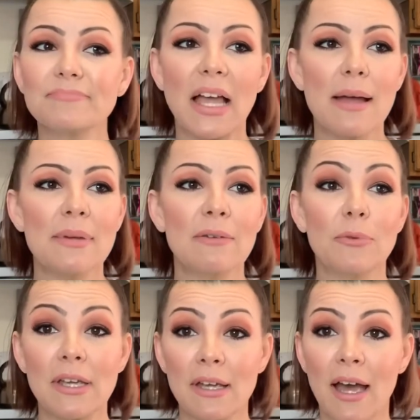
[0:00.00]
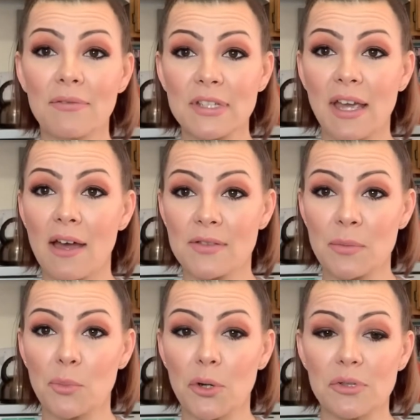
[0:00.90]
I mean, we have to have some
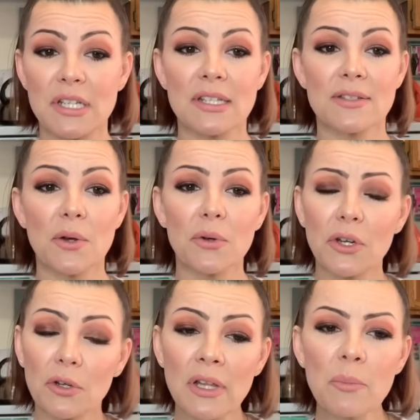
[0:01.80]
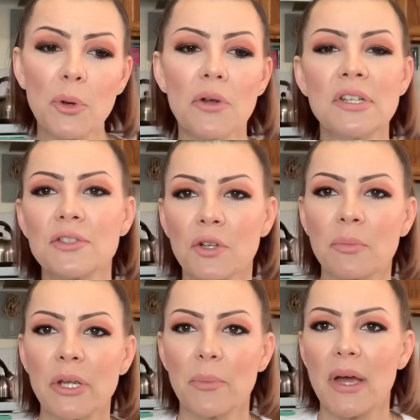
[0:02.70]
protein. So your clean proteins are going to
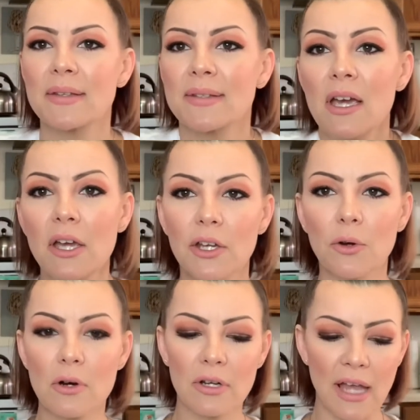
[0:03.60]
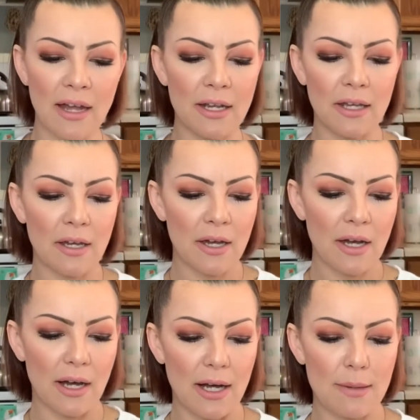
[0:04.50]
be your best. Your organic
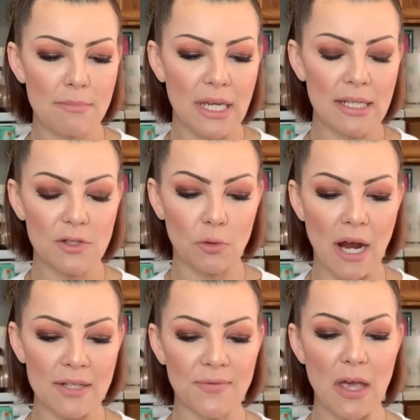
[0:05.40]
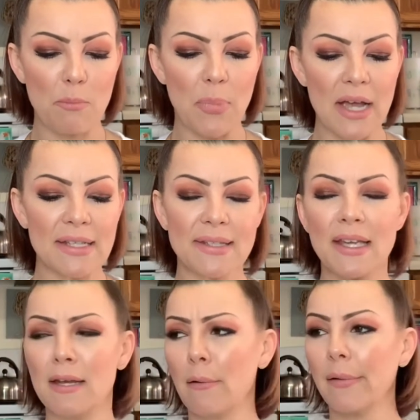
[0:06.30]
meats, grass-fed
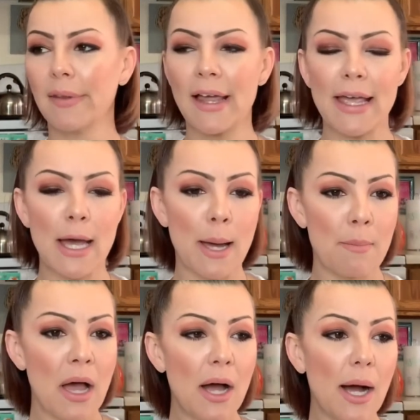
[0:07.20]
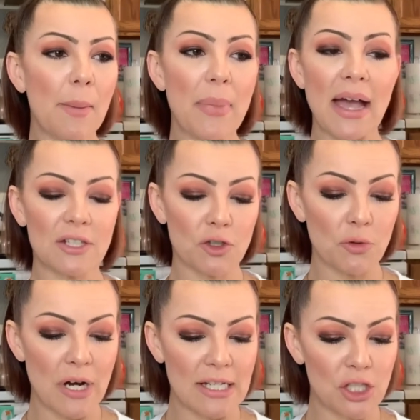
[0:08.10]
bison, lamb,
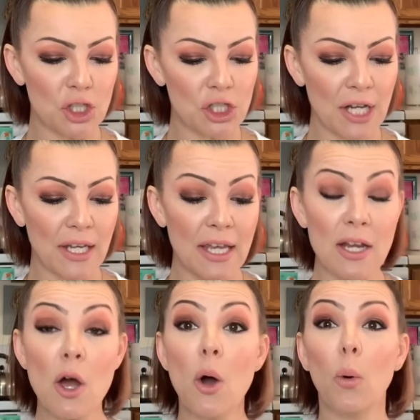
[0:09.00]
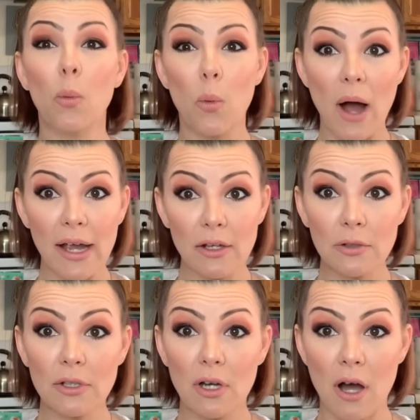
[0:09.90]
pasteurized chicken,
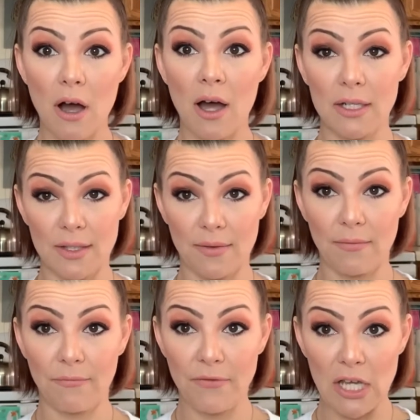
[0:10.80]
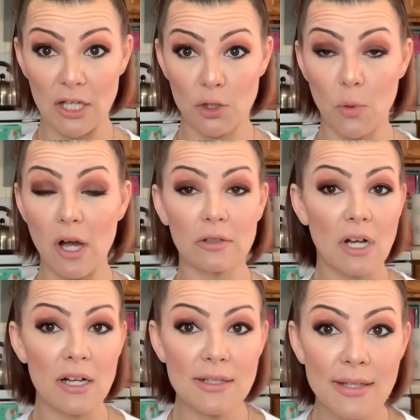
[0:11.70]
wild-caught fish,
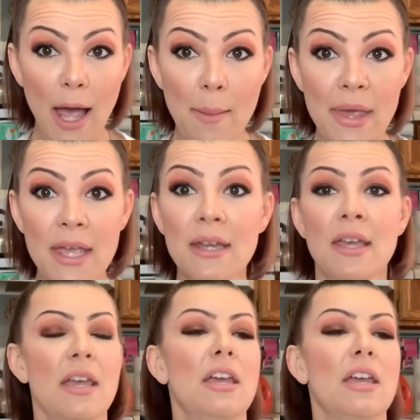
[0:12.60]
wild-caught salmon.